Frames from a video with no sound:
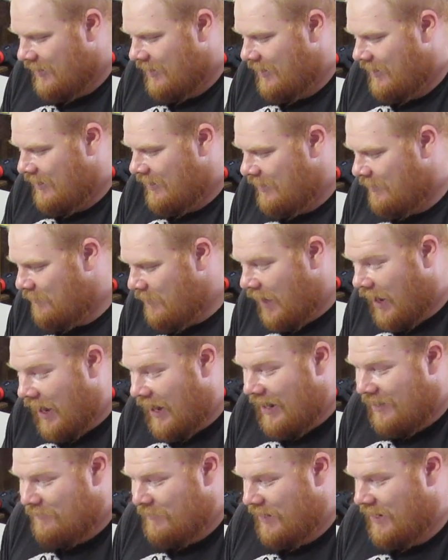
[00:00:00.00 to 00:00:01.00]

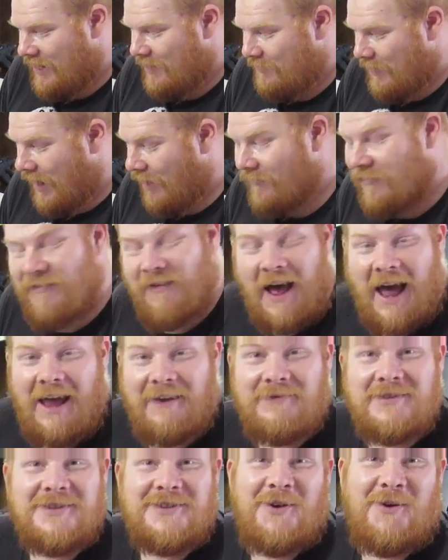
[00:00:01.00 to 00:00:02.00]
I made about
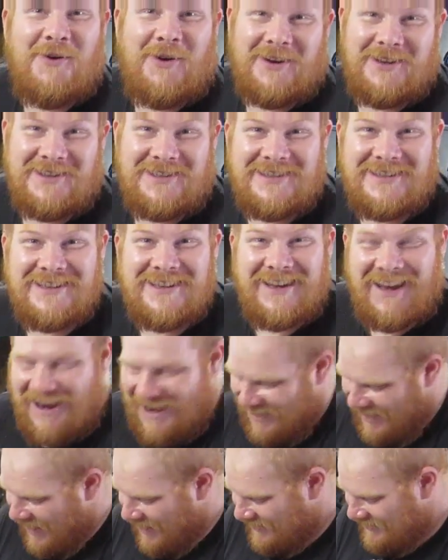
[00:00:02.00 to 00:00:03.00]
5 swords
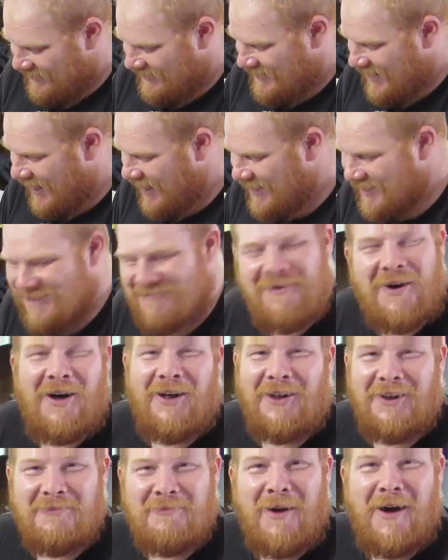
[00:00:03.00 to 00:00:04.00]
and had to take them
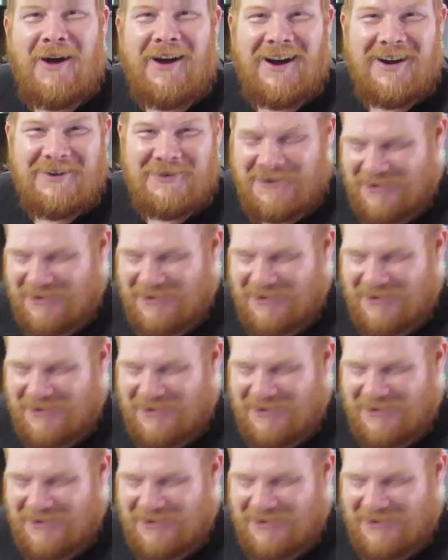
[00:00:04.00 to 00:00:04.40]
all apart